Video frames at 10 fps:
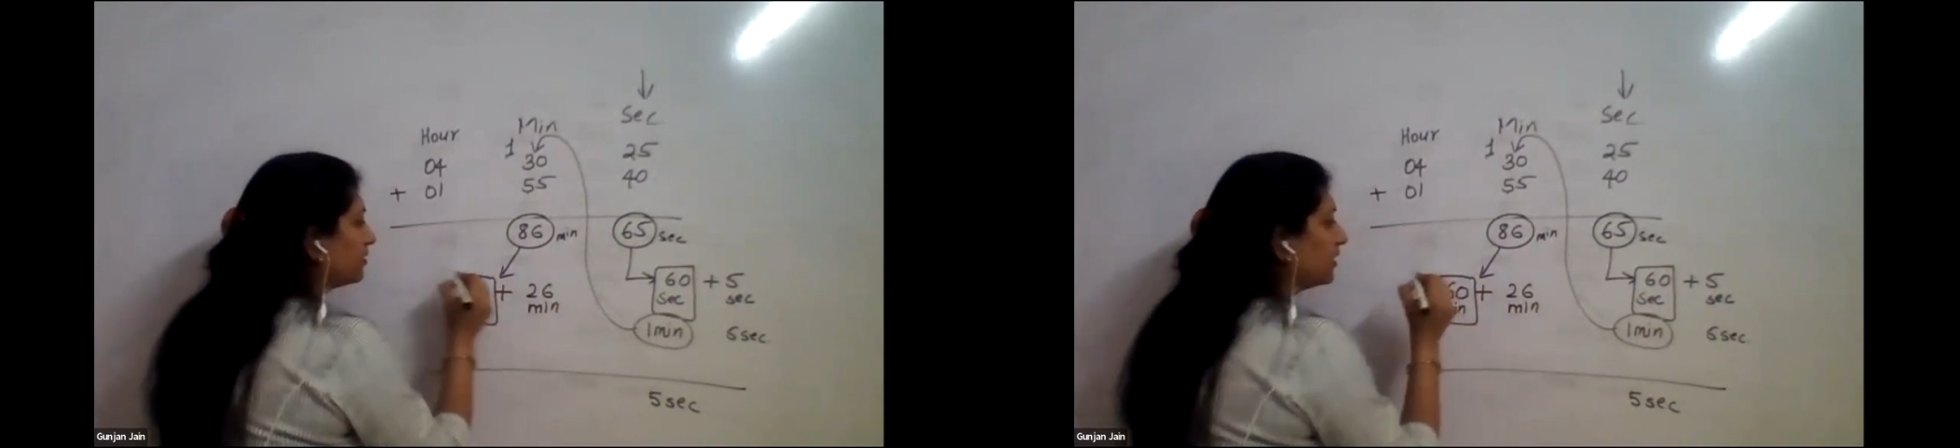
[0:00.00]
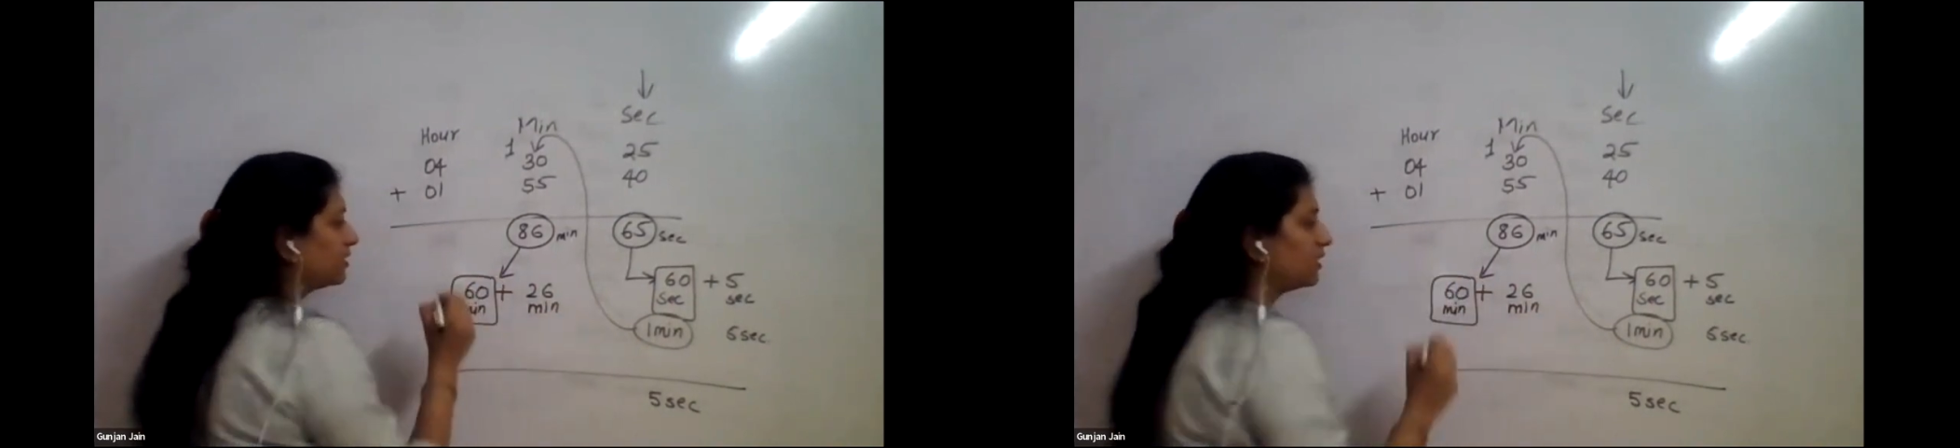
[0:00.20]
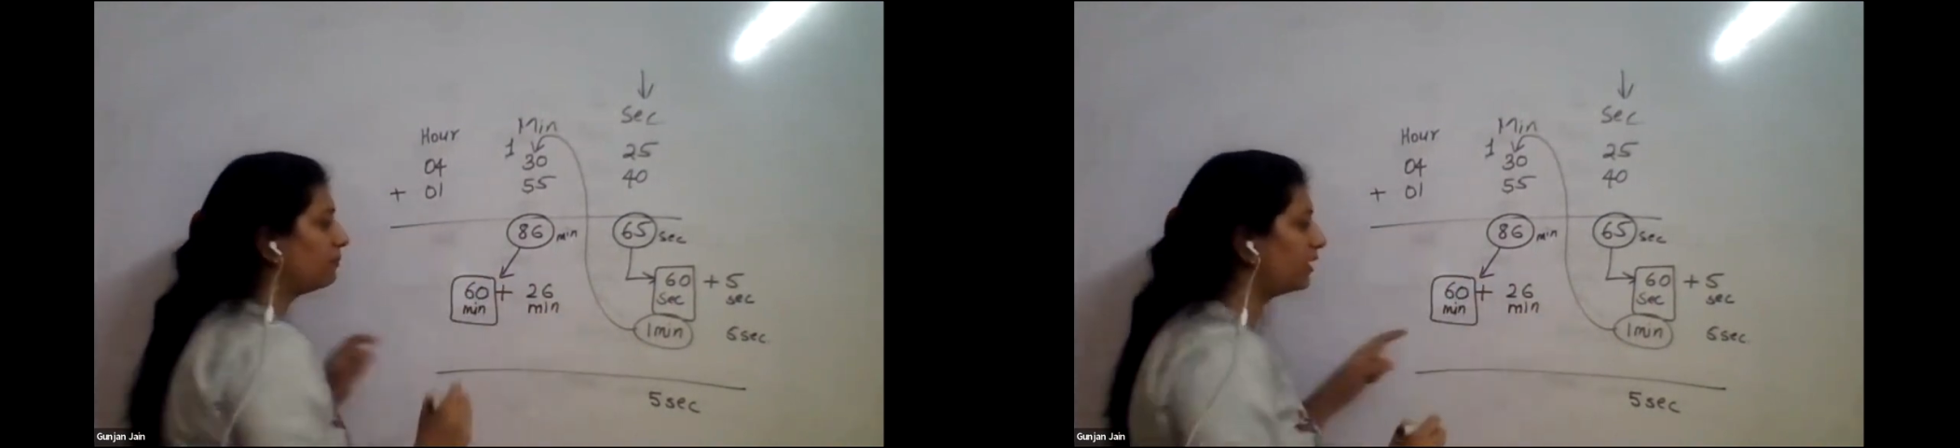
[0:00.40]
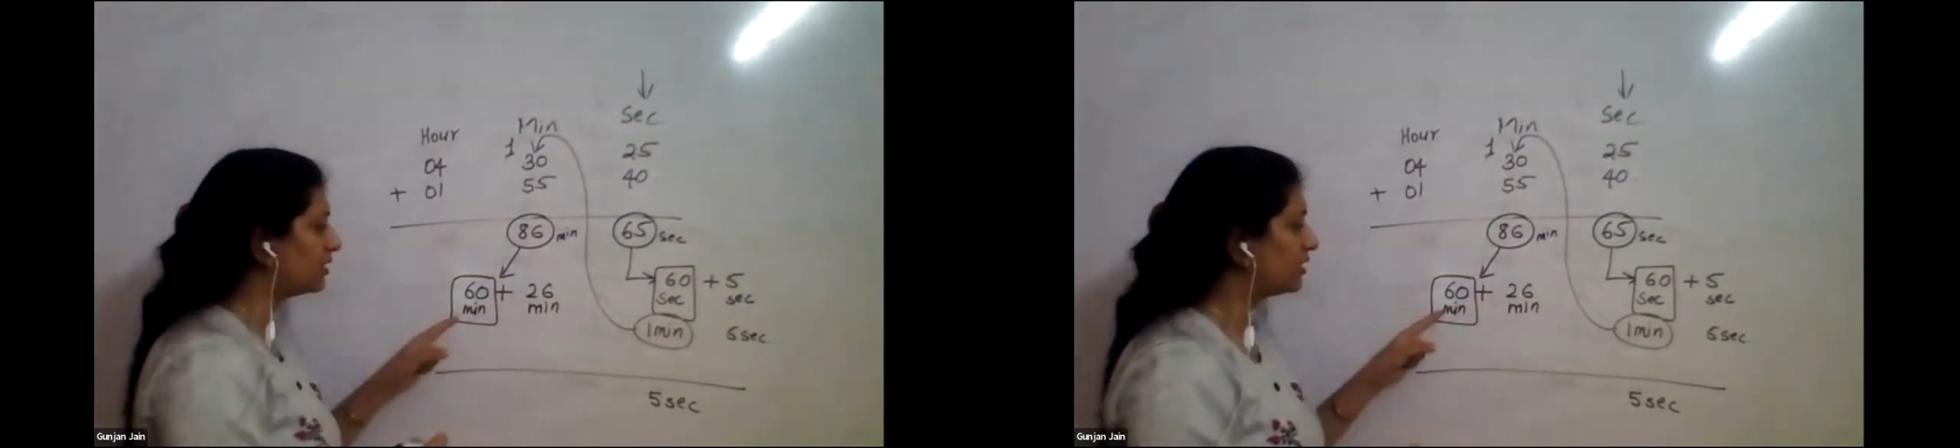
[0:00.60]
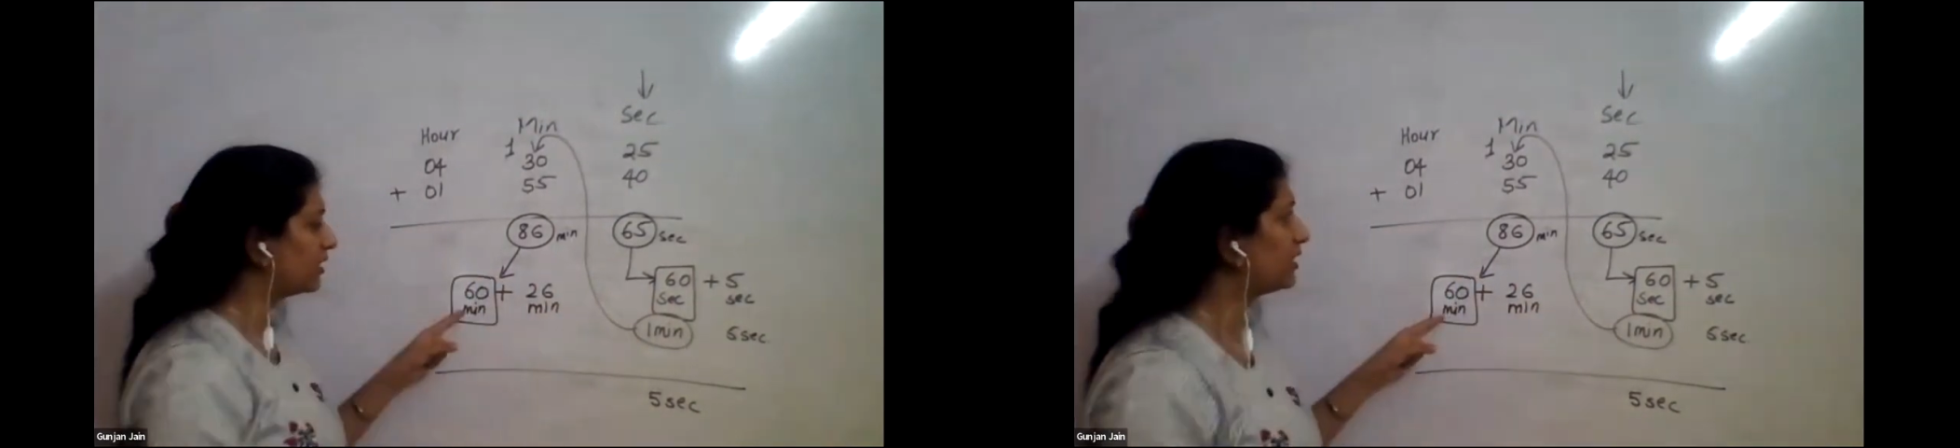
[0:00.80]
60
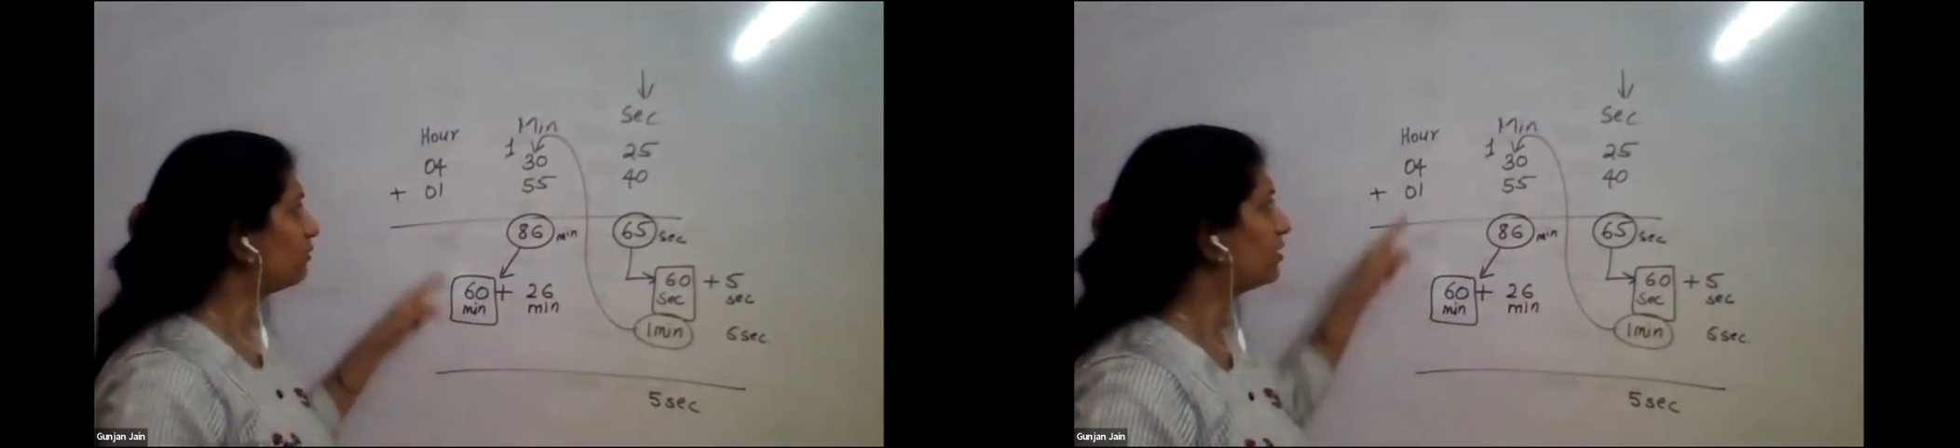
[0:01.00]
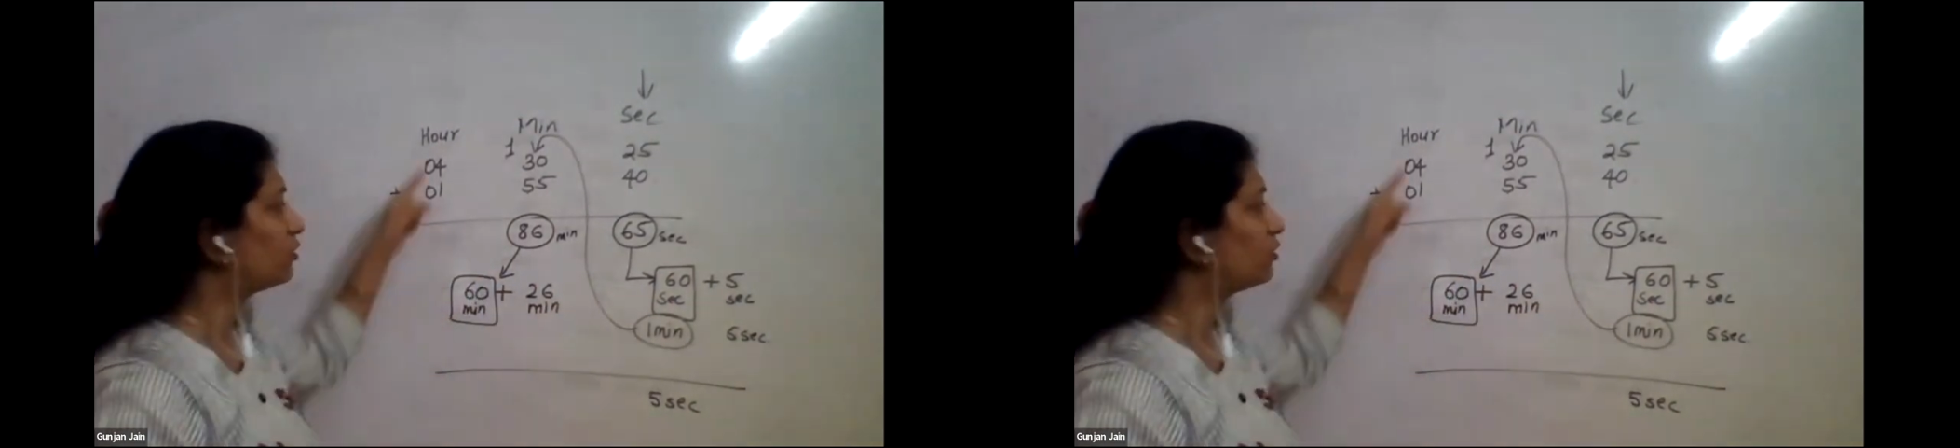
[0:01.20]
minutes is equal